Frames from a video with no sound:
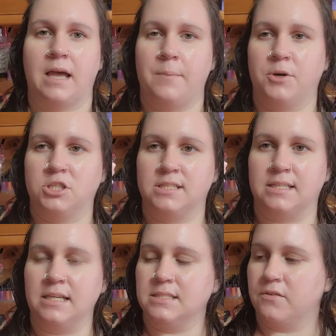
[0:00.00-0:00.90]
I
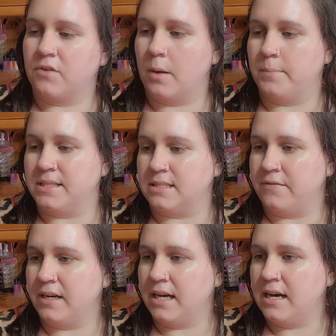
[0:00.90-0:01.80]
purchased this from
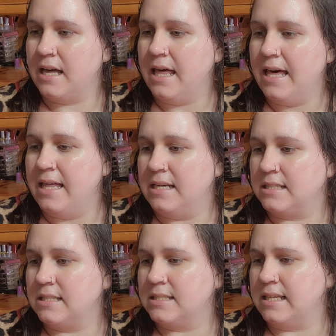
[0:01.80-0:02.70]
Pacifica.
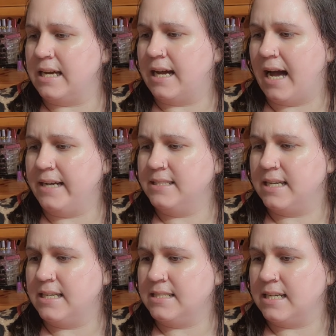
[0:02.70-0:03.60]
This is the Kind
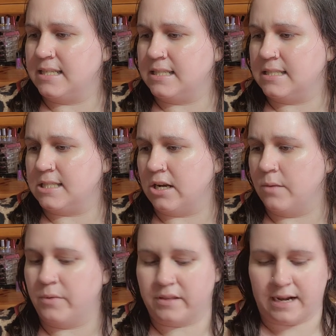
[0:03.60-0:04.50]
Tint Tinted
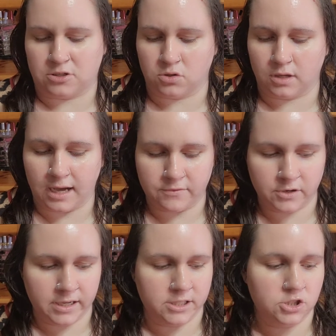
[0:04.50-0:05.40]
Serum with Natural
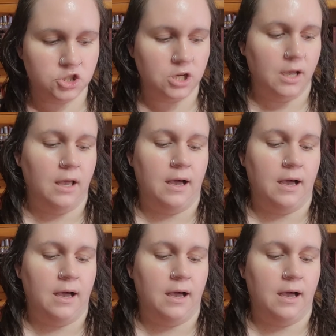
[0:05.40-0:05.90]
Coverage.